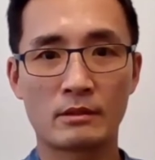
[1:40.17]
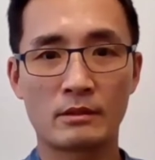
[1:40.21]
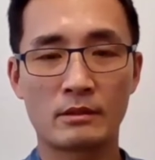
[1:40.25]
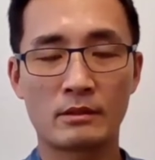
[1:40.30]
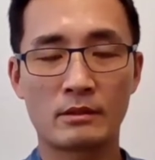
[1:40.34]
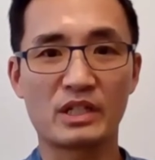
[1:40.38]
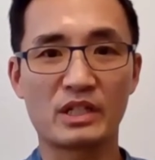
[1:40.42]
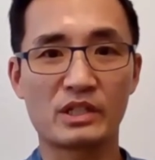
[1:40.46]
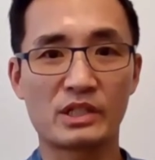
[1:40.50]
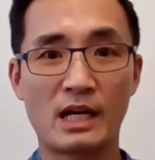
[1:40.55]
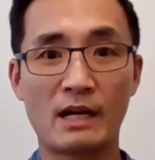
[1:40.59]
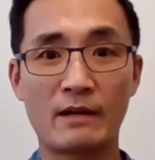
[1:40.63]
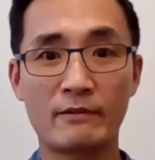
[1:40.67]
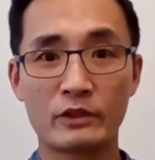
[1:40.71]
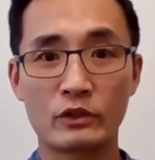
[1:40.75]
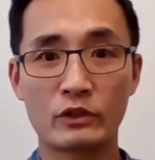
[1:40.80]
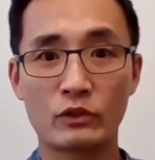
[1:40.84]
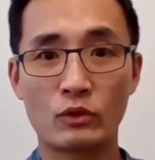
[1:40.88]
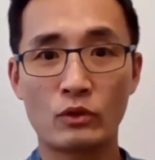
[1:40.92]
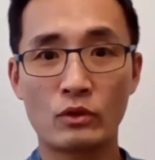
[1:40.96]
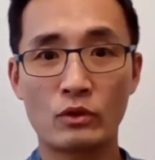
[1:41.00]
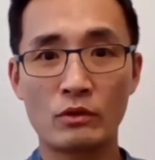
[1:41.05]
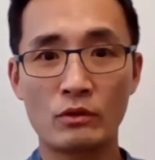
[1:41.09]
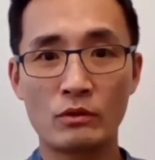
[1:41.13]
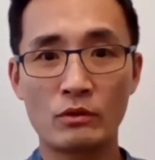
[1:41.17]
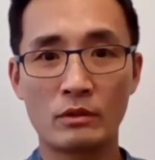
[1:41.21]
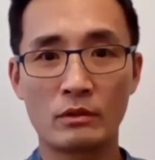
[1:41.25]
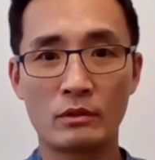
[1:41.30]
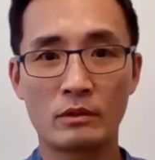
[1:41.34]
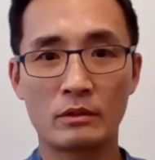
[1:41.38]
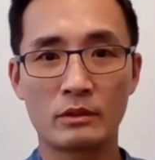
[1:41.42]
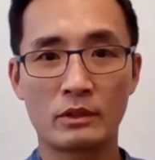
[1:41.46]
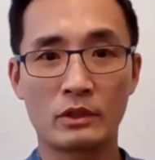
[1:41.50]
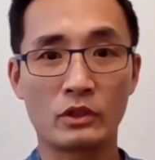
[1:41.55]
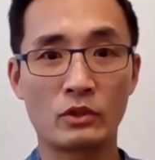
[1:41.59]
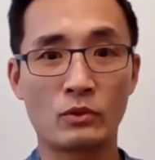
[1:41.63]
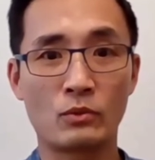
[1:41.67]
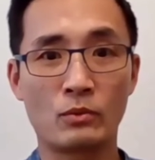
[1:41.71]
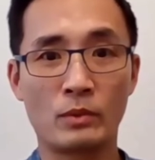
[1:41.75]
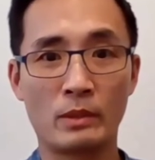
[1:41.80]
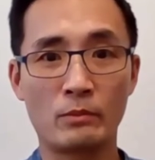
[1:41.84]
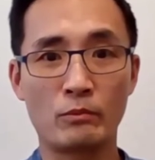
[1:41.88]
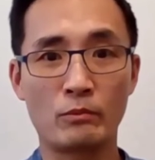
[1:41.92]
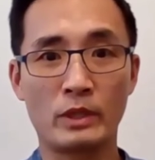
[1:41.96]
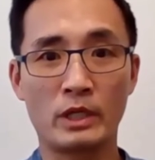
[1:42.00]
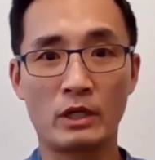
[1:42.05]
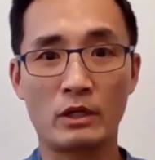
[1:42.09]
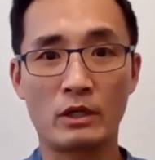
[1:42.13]
Because after all, you know,
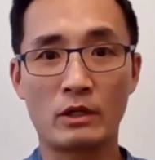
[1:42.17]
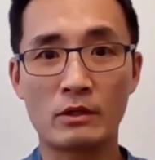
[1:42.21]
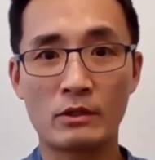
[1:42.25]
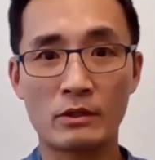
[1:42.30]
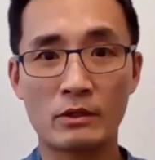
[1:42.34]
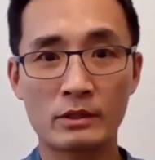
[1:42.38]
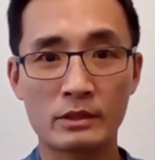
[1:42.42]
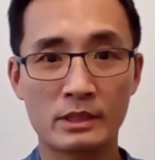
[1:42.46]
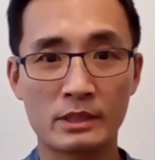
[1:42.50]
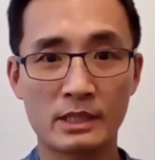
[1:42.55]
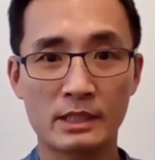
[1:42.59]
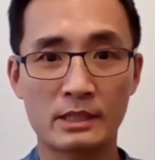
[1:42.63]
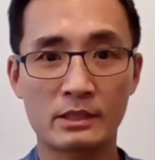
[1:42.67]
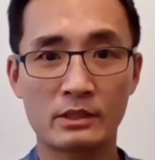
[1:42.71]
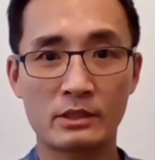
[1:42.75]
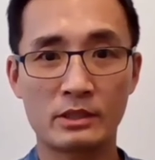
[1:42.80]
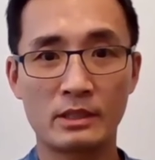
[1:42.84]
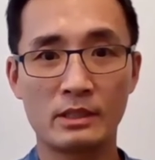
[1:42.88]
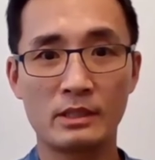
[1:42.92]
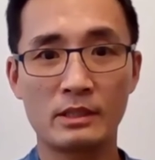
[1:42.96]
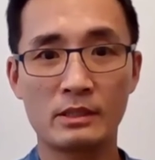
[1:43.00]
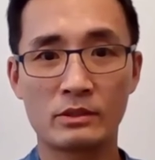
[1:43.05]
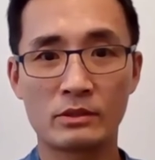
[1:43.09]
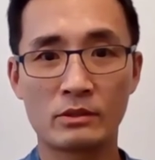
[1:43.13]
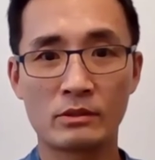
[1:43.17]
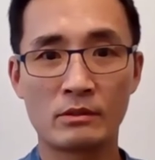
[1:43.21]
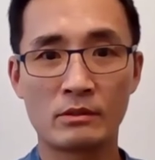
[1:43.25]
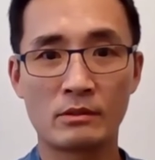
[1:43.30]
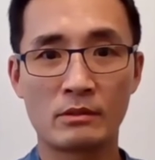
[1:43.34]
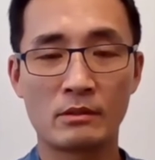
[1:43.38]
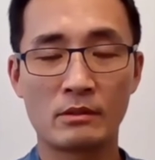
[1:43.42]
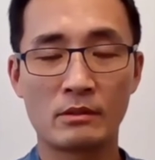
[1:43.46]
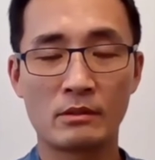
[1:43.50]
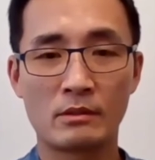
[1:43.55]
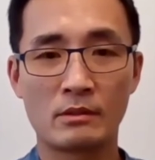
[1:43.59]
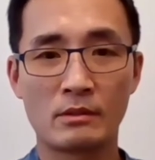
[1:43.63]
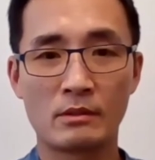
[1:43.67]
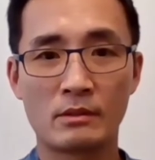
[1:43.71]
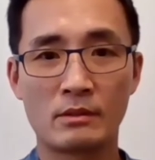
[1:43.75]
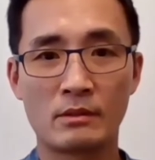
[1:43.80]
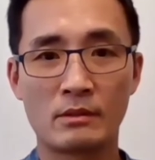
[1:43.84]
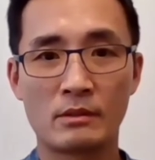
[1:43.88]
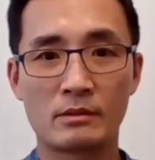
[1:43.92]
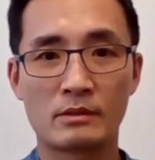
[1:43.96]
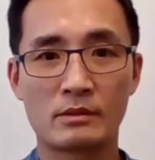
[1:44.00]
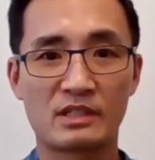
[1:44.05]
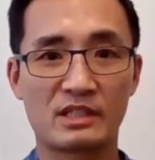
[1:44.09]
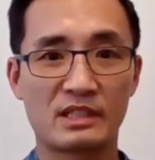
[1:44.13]
when we are all 60s,
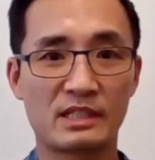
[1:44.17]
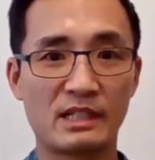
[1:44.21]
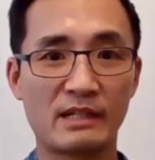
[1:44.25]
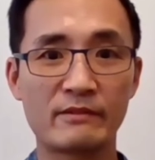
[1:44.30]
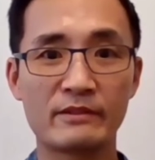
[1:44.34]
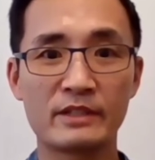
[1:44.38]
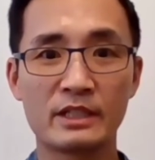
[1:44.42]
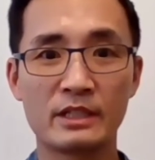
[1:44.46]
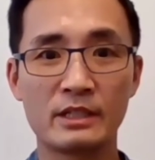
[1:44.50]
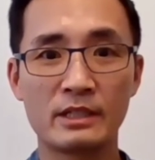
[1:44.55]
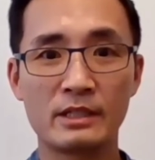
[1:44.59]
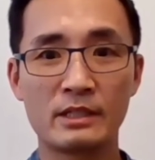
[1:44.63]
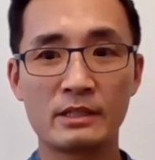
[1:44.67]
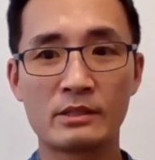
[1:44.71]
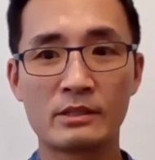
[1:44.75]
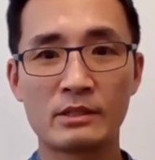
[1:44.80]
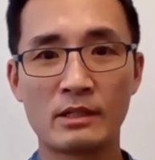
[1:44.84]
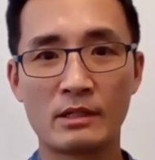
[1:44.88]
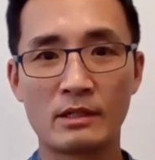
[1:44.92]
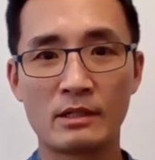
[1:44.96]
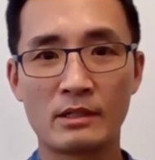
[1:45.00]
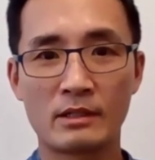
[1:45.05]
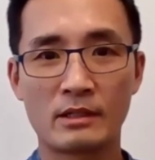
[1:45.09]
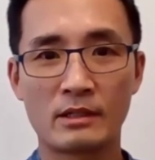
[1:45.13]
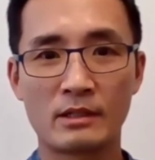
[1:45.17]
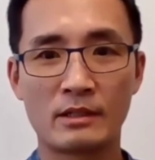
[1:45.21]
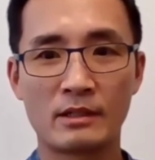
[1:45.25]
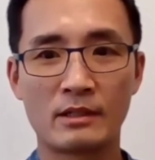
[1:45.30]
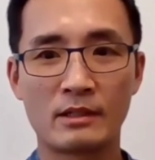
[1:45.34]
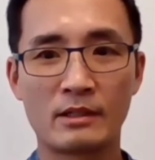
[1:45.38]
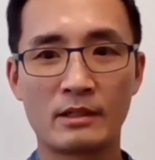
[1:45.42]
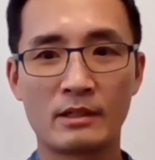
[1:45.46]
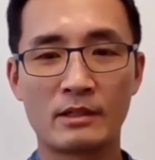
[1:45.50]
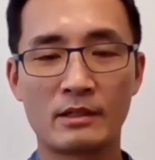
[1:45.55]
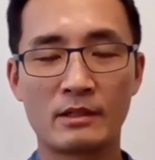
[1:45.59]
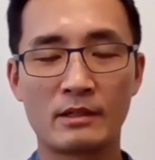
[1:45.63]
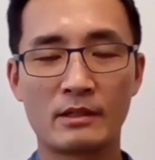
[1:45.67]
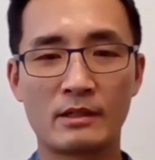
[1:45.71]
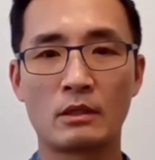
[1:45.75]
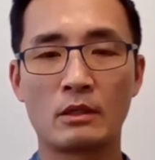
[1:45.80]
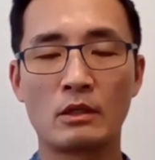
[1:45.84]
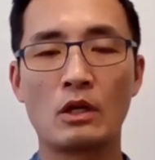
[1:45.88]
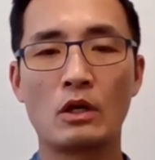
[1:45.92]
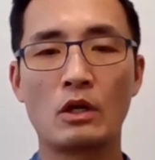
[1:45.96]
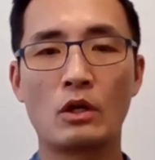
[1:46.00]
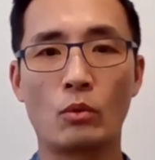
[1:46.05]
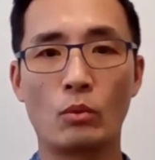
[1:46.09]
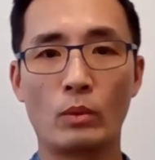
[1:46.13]
70s,
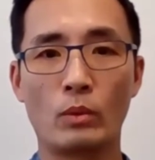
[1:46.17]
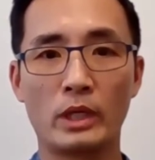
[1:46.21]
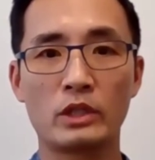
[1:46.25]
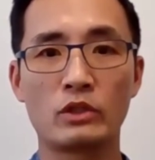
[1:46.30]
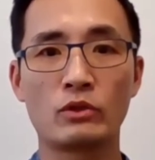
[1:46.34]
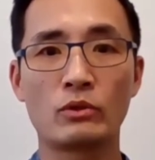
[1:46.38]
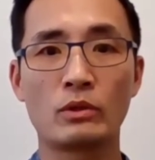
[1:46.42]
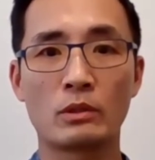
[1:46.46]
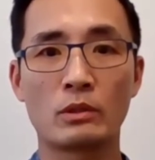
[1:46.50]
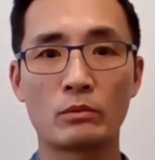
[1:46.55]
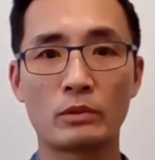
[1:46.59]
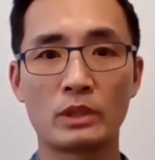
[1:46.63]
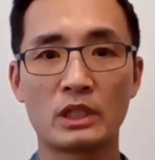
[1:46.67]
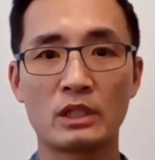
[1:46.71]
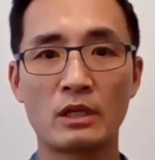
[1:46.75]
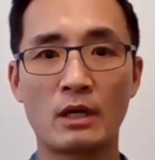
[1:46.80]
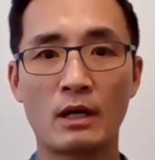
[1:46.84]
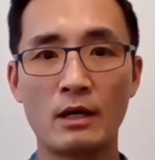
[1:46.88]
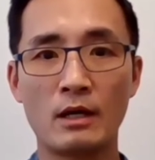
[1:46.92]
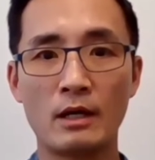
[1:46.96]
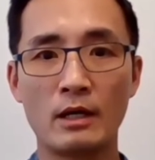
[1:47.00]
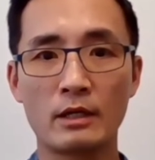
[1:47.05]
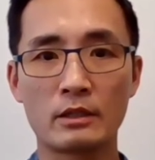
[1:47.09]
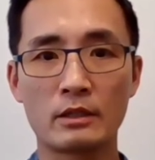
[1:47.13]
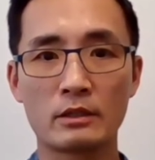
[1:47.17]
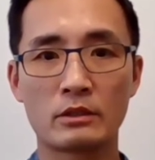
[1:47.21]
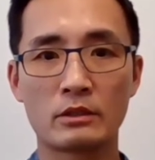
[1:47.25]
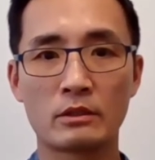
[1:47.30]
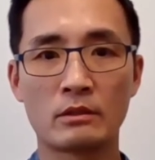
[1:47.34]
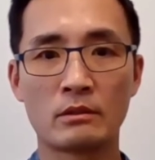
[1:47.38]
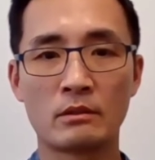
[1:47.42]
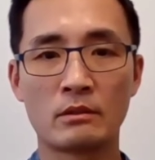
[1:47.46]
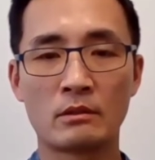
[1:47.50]
when you are retired,